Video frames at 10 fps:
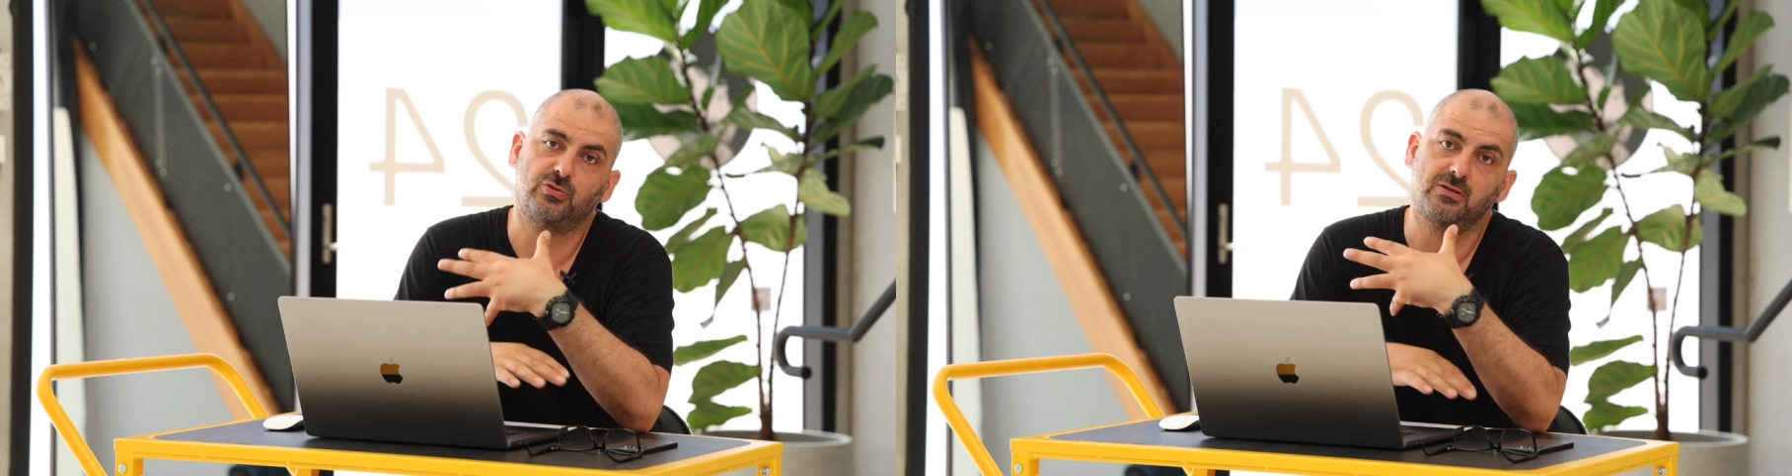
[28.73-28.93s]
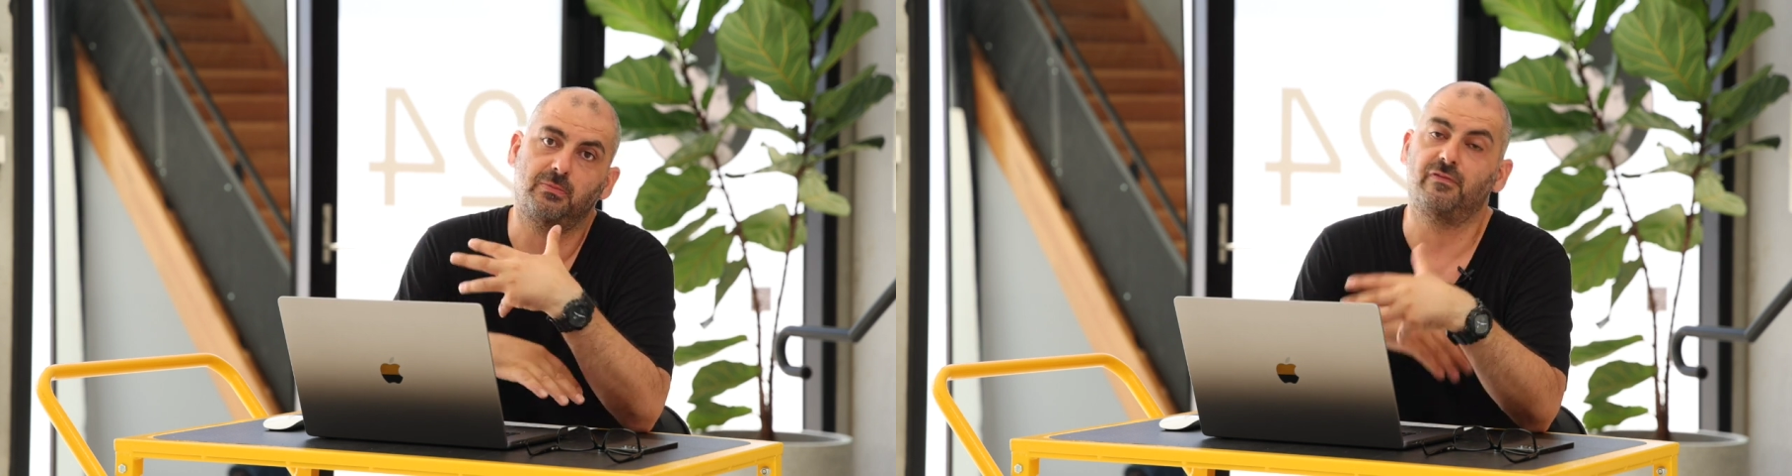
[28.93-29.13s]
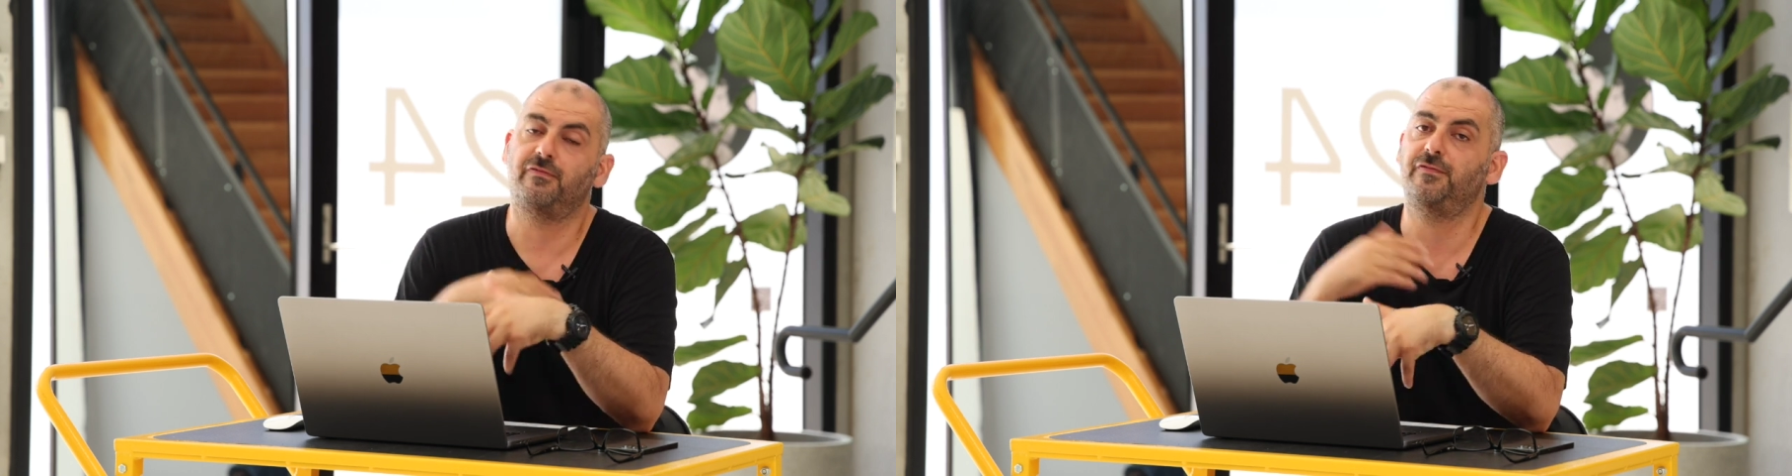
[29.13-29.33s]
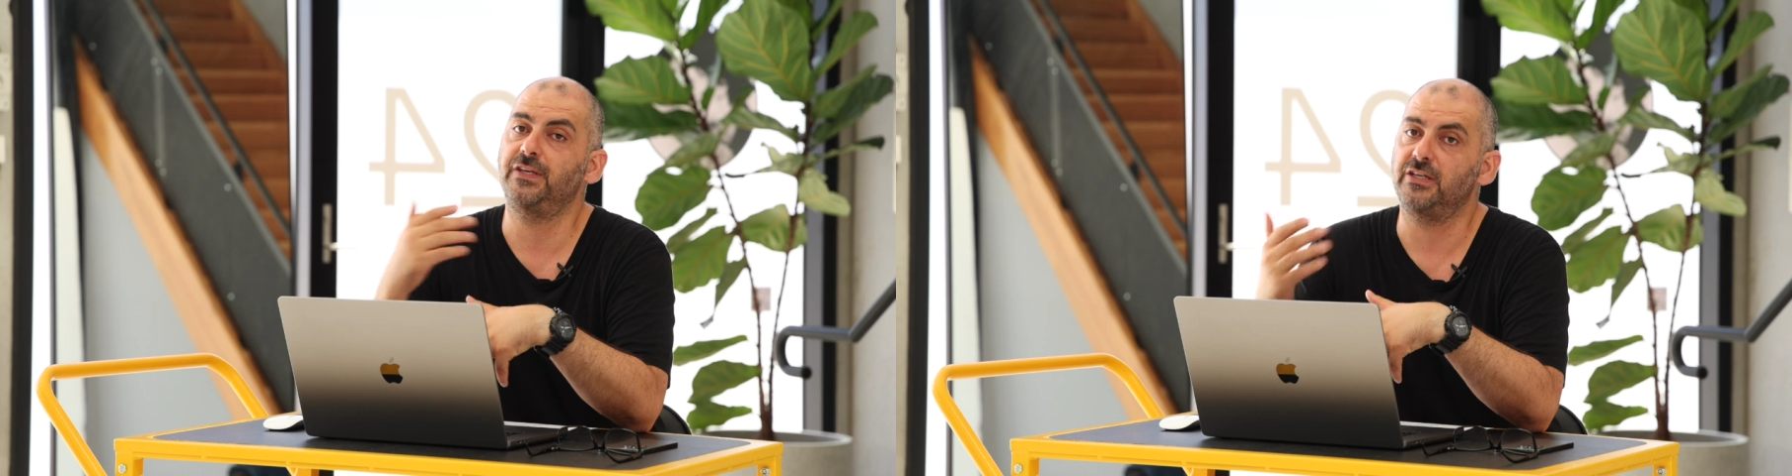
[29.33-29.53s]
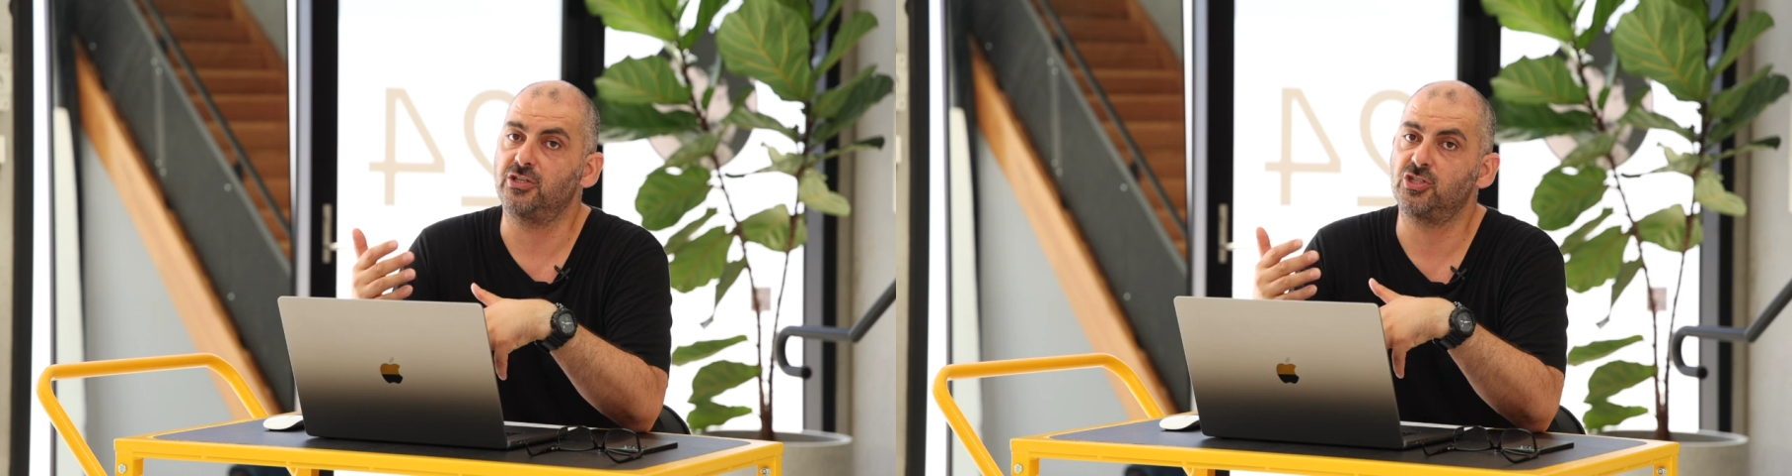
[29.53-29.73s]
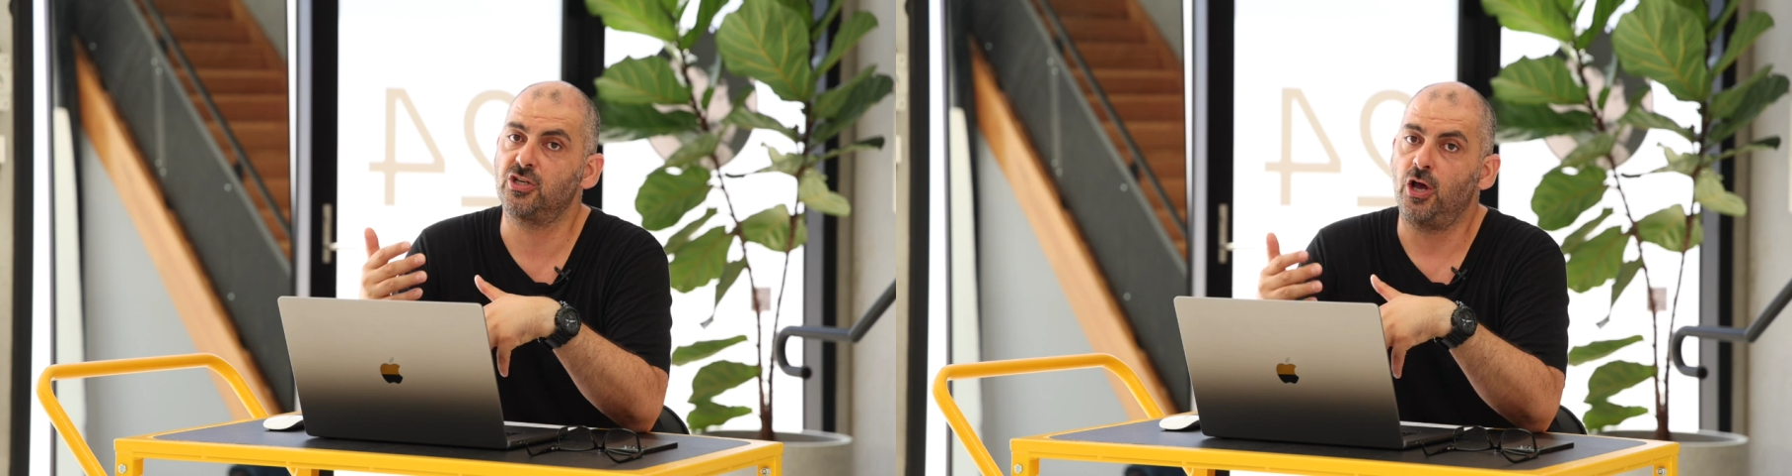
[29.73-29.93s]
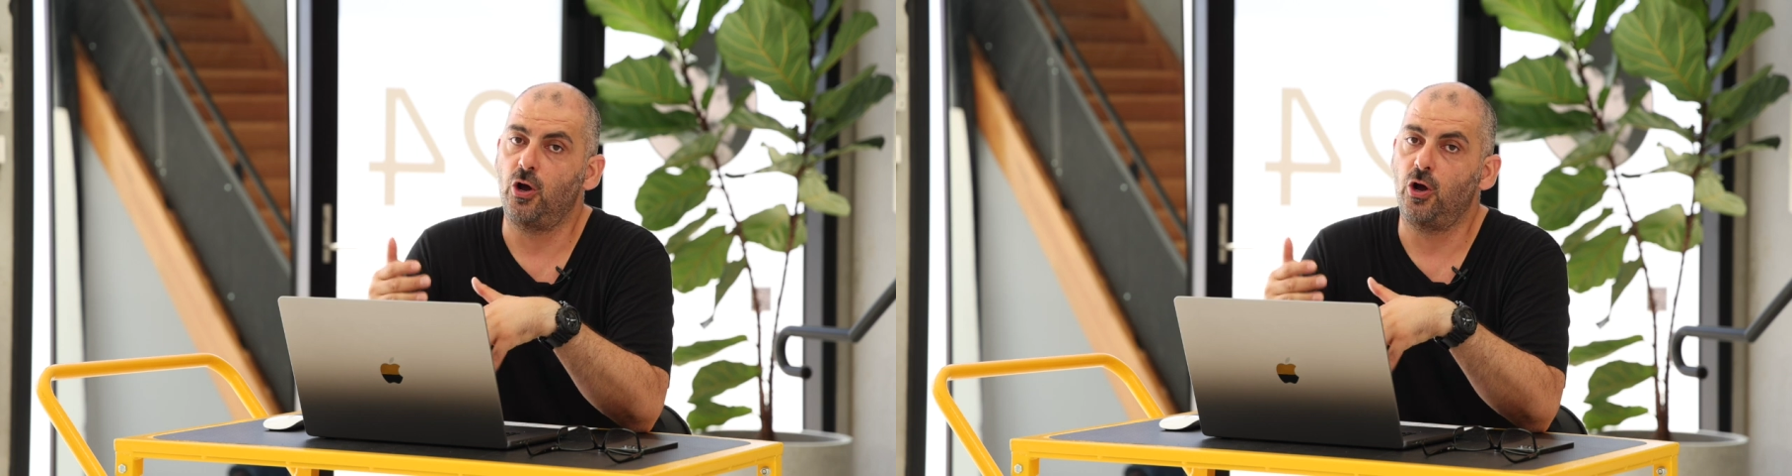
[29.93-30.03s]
is I'm going to finish